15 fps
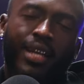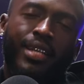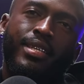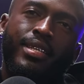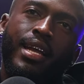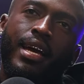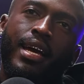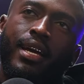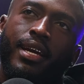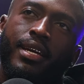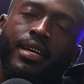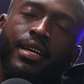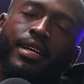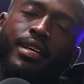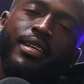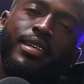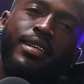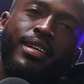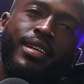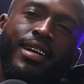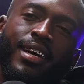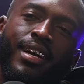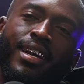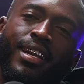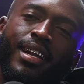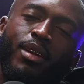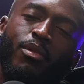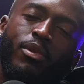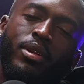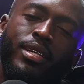It's so. like,
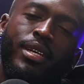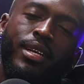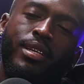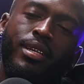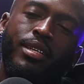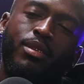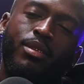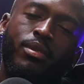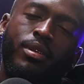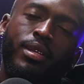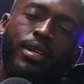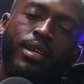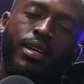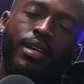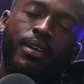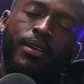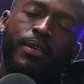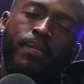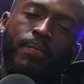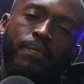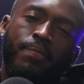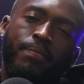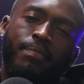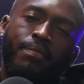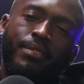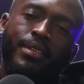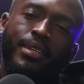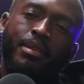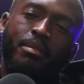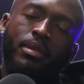like what challenges were there?
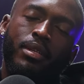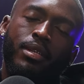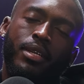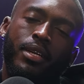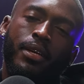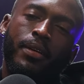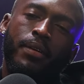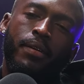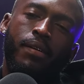Let me see.